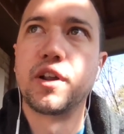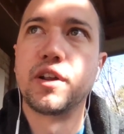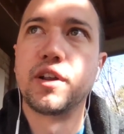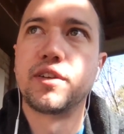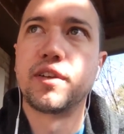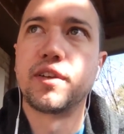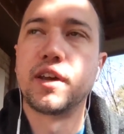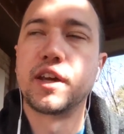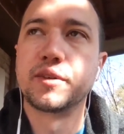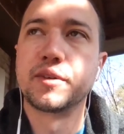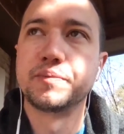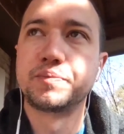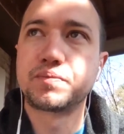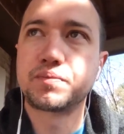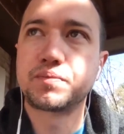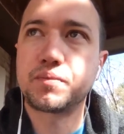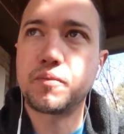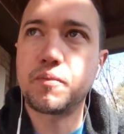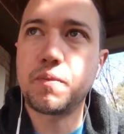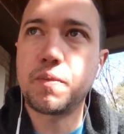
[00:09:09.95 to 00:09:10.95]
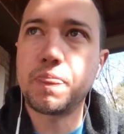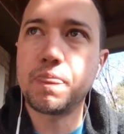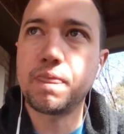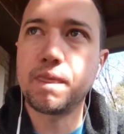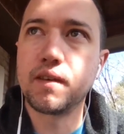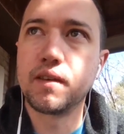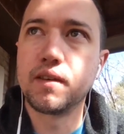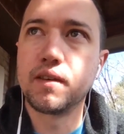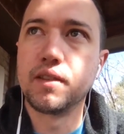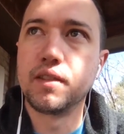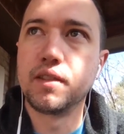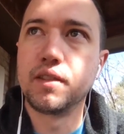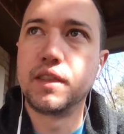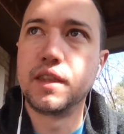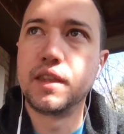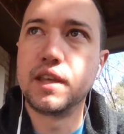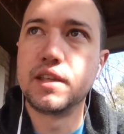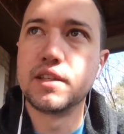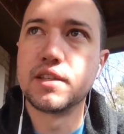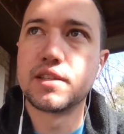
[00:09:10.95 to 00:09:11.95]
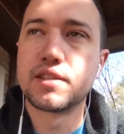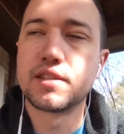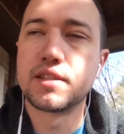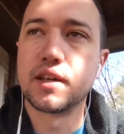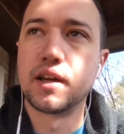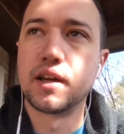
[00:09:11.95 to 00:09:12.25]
It's like these